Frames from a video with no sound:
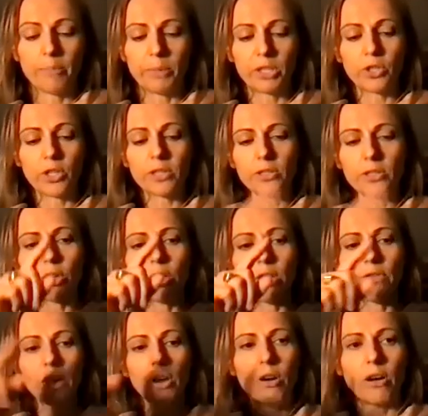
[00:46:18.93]
But just so
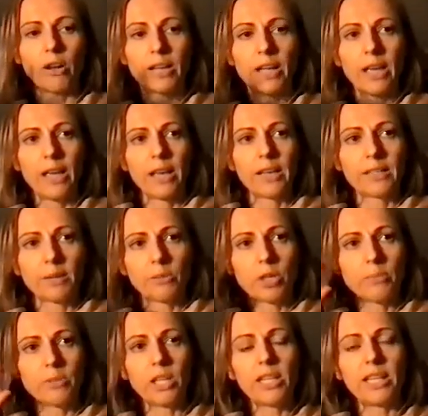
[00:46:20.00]
you've got,
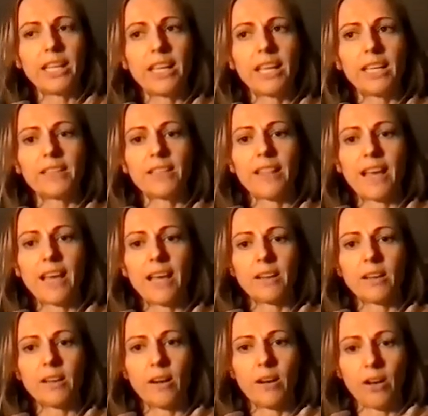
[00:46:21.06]
sometimes you need
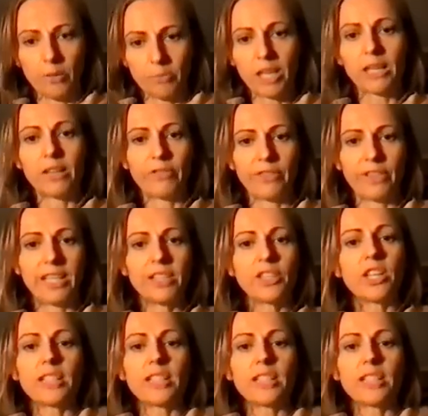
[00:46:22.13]
that, I'm going to finish.